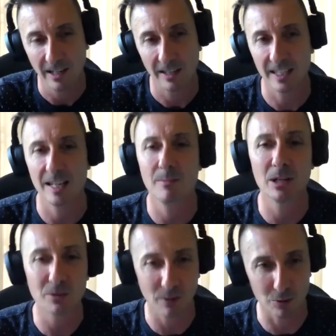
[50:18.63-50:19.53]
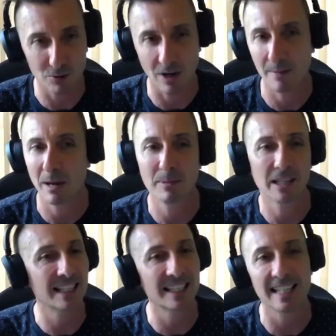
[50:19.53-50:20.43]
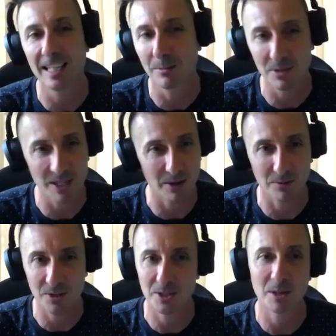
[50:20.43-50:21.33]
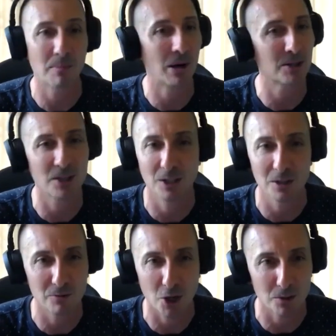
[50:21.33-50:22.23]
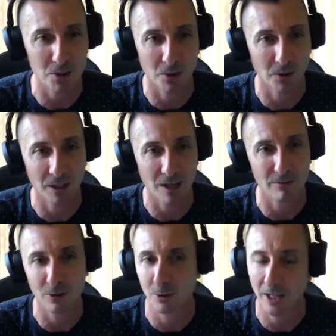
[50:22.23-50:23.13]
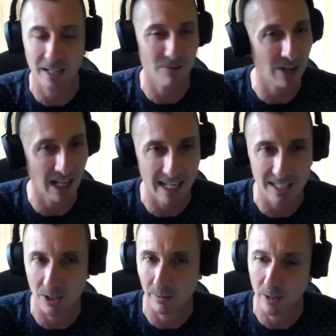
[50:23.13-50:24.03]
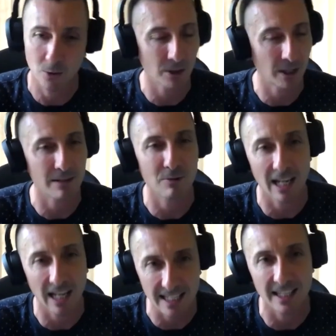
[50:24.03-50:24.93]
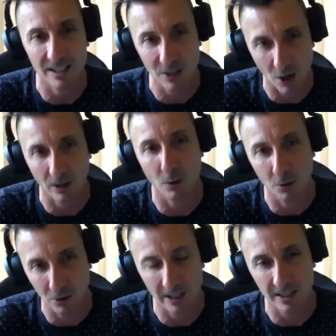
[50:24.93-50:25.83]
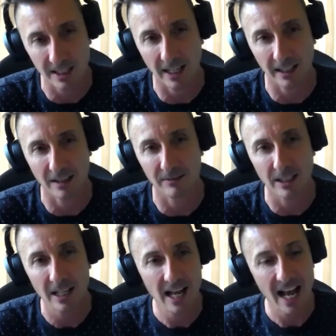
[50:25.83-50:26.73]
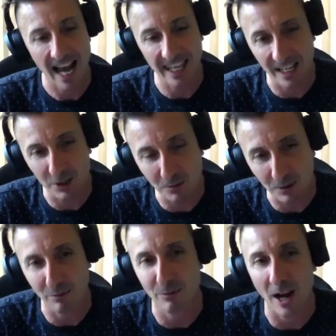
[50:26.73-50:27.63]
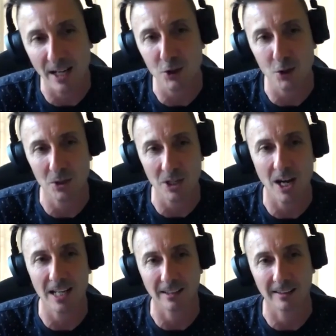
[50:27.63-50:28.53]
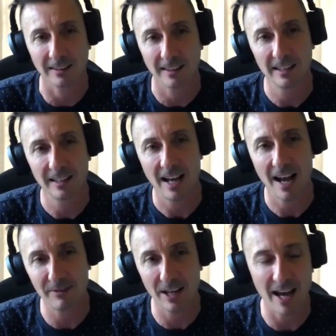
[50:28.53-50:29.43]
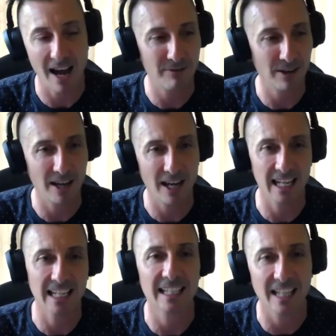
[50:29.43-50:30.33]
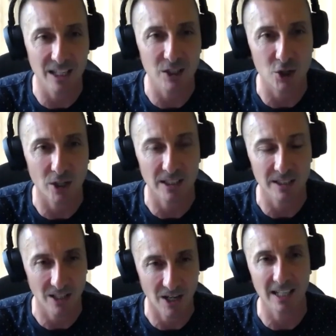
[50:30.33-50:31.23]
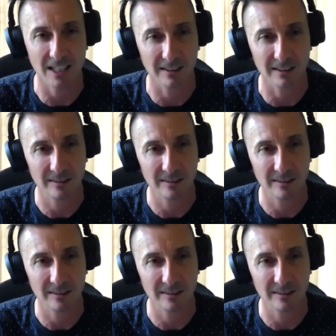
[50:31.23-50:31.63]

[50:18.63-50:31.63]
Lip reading: The image feels right. Maybe they see themselves as the person that you've chosen on the cover, or they can relate to it, or they relate their target audience to that cover. And then you've defined your title. Have an engaging title.